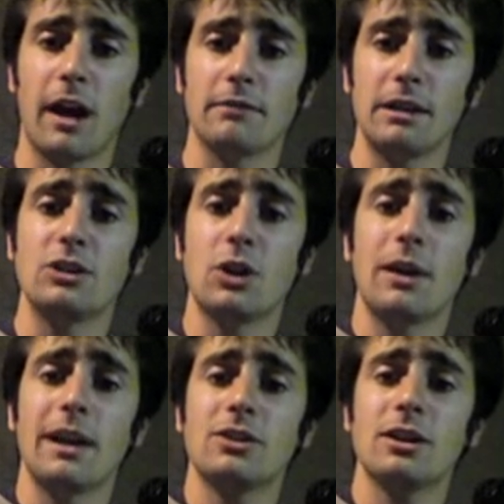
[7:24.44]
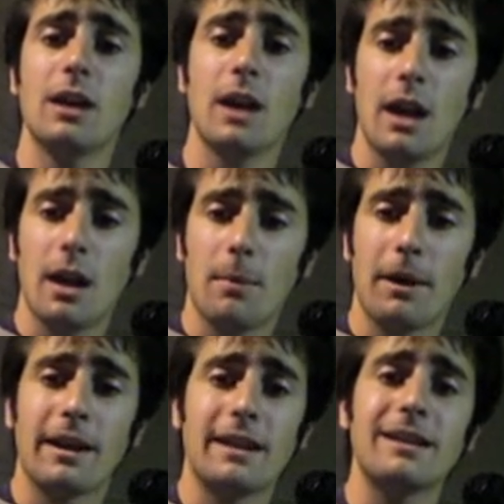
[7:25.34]
intonation, but
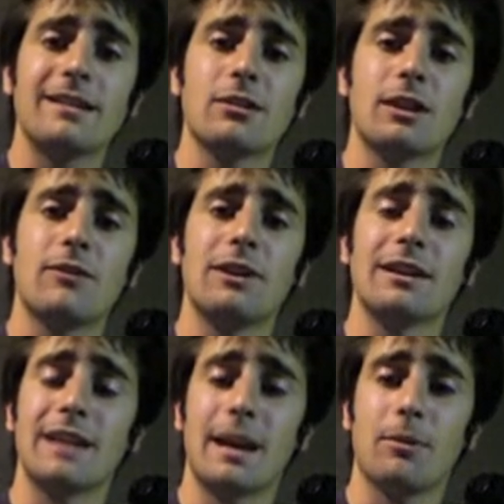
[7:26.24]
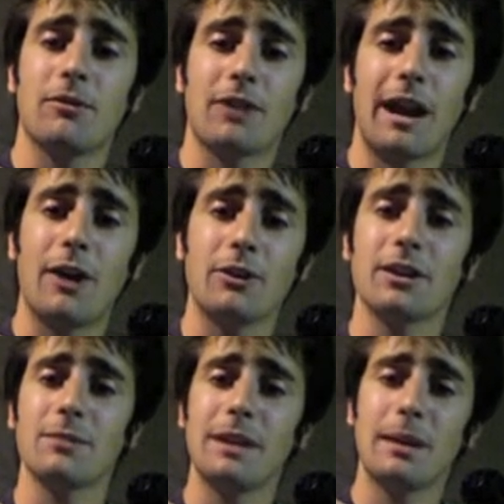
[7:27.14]
at least it'll give you an example for how you're
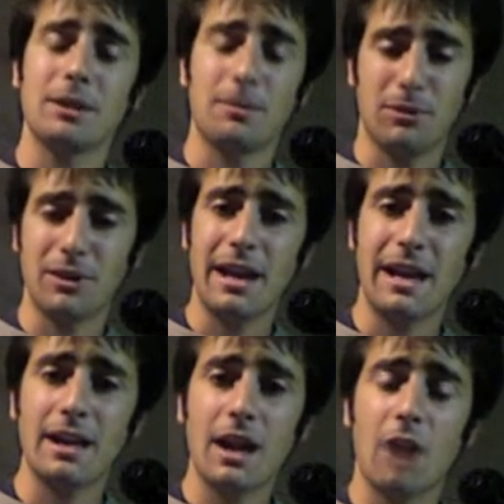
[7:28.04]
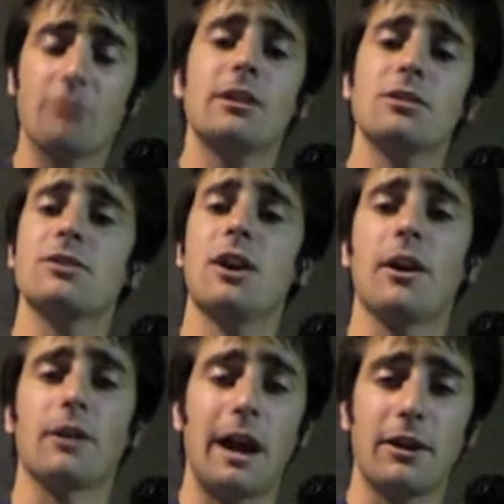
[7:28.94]
going to be able to play a real
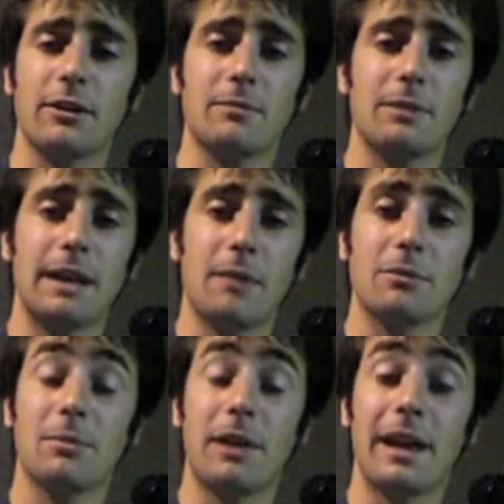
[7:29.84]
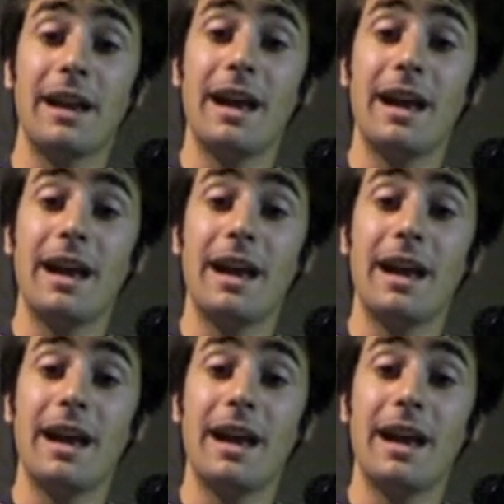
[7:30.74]
song, how you're going to be able to play